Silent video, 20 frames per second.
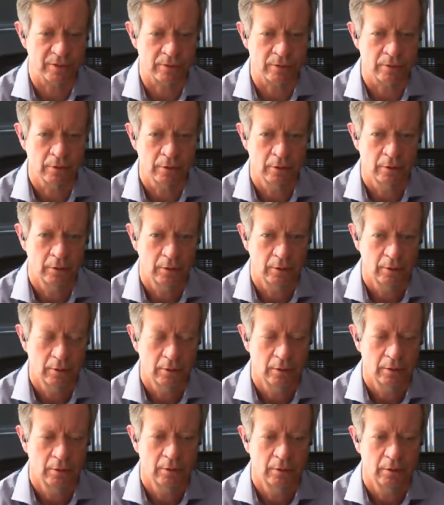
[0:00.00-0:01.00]
Is
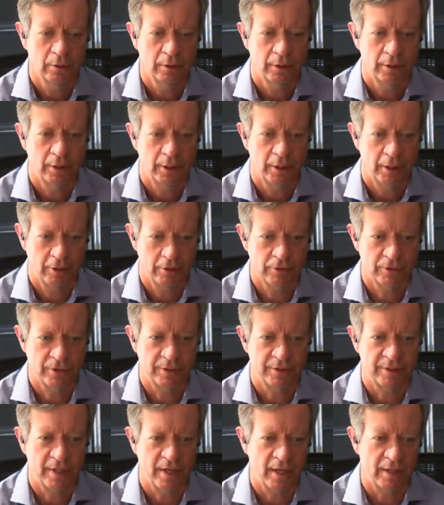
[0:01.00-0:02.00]
here's
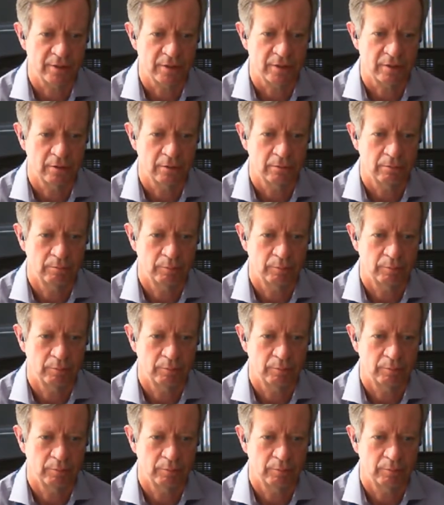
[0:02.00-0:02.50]
the test.